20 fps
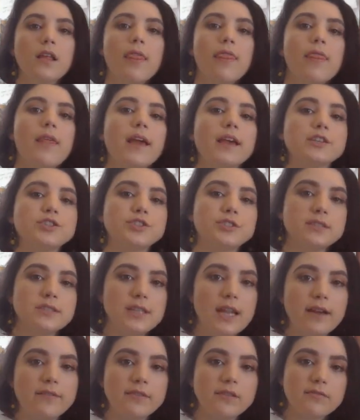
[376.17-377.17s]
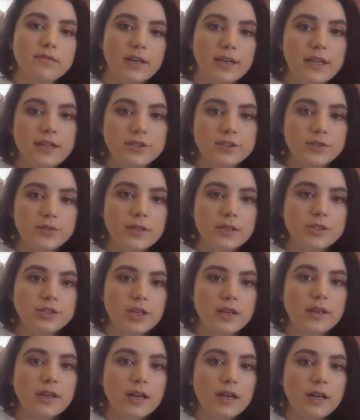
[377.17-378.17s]
they should never run into each
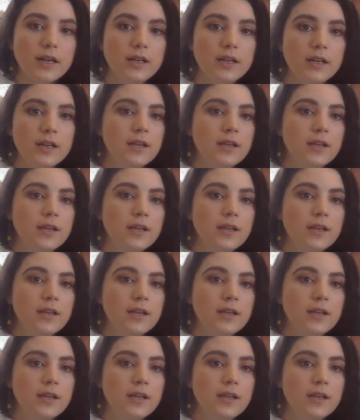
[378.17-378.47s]
other.